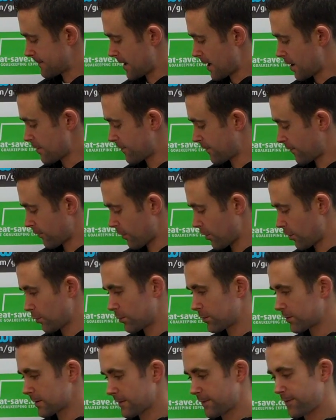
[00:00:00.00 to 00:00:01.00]

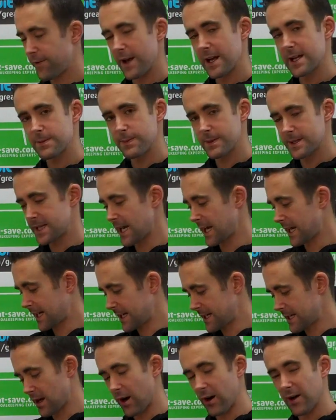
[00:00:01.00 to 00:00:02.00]
Overall, the fit's
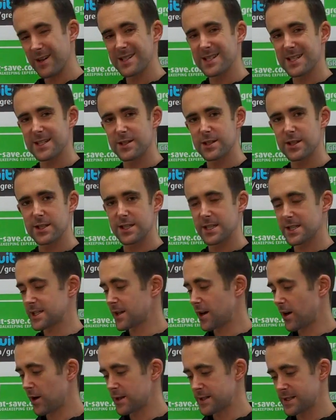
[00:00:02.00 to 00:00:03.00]
particularly nice. It's just the
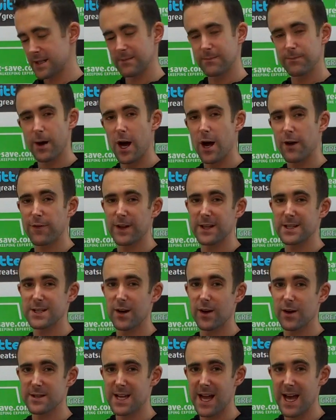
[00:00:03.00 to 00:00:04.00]
sizing, perfect
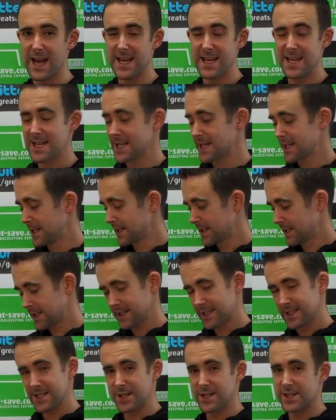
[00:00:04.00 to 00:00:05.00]
size 8.
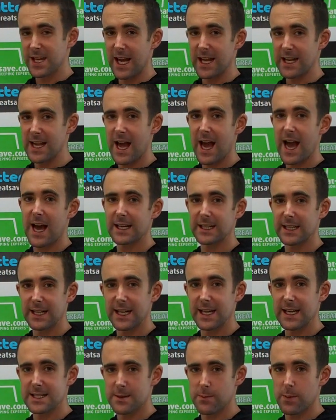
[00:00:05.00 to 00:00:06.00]
Just getting your hand in
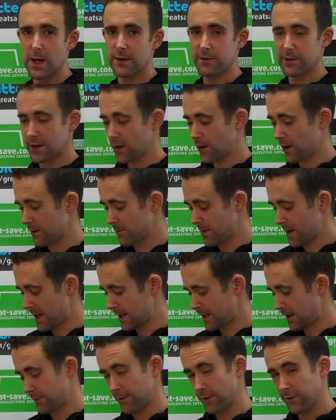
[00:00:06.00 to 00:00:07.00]
it is a bit of a
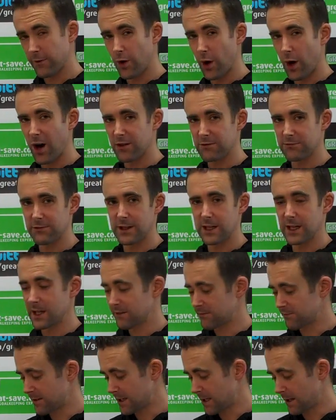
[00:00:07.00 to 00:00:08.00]
nightmare. If you've got a
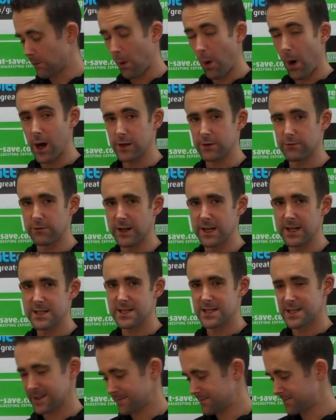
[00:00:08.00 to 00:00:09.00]
really, really wide
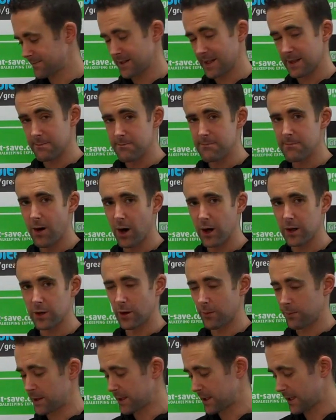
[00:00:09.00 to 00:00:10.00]
wrist, it might
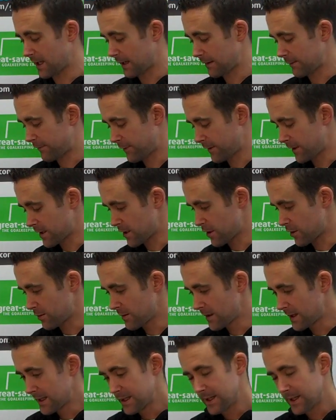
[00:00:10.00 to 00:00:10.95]
not be the glove for you.